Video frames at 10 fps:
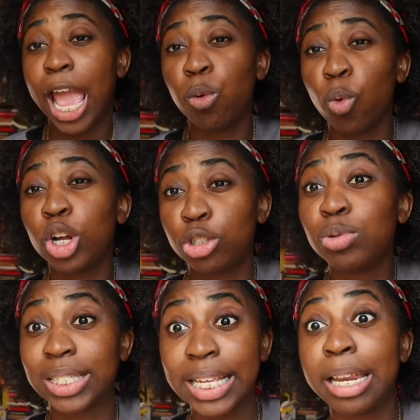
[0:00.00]
and want
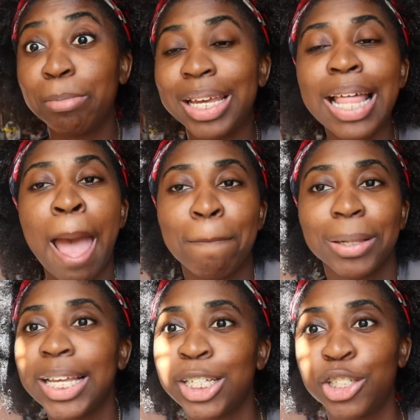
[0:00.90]
to send me that,
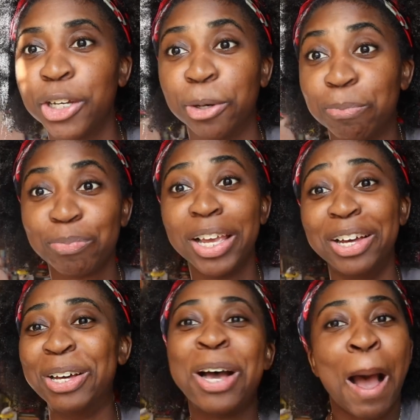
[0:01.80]
please do.
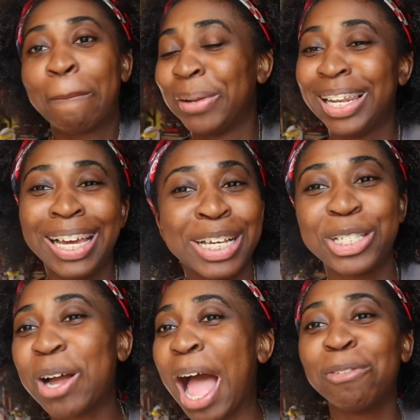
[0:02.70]

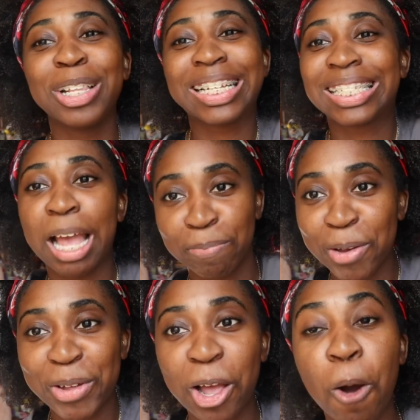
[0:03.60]
Please do. I will accept
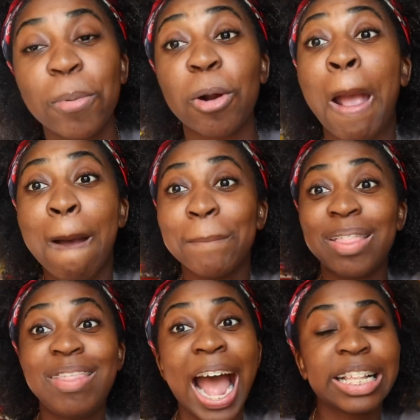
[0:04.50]
it with open arms.
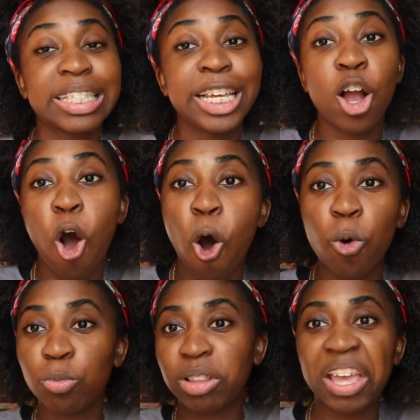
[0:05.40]
But that's the
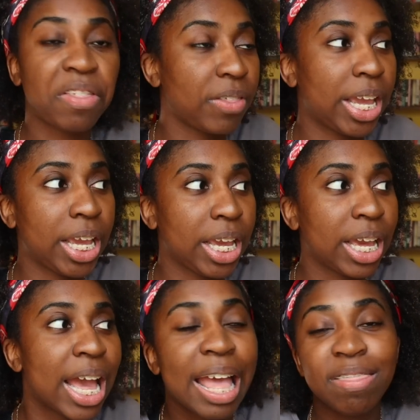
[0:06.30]
only
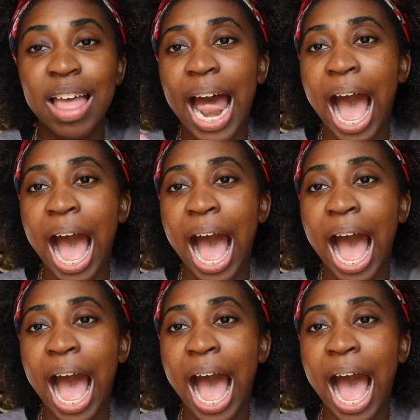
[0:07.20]
thing that